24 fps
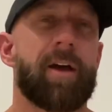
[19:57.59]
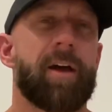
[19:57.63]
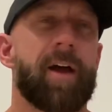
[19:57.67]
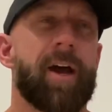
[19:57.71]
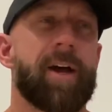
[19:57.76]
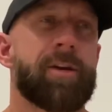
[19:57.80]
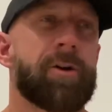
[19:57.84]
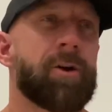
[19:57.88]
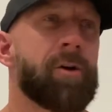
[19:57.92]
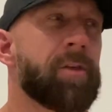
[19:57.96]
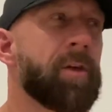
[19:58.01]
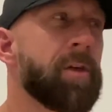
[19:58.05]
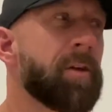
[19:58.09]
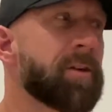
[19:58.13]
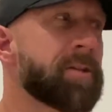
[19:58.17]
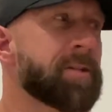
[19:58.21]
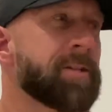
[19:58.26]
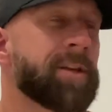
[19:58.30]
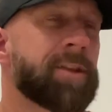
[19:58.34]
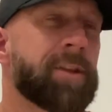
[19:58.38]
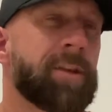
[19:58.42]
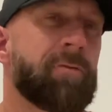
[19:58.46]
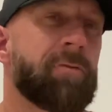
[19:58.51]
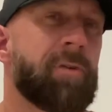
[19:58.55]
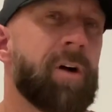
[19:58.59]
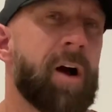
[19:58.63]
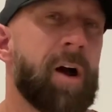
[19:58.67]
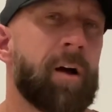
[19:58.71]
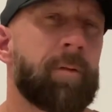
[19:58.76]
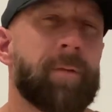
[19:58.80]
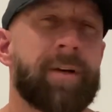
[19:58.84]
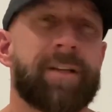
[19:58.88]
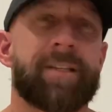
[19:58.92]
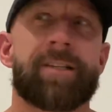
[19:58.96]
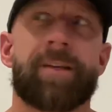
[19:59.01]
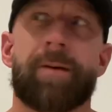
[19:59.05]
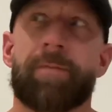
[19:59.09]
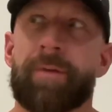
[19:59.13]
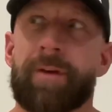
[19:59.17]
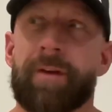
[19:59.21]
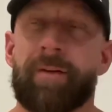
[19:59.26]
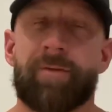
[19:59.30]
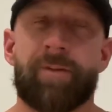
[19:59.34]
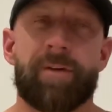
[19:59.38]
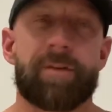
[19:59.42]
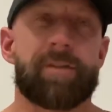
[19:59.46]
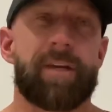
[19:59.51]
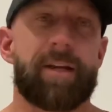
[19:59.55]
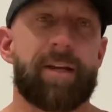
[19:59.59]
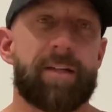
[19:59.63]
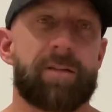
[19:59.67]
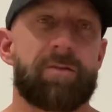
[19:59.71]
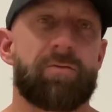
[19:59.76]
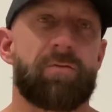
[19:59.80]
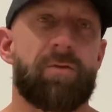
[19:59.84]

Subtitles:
I know that there's nothing wrong, but something feels like it's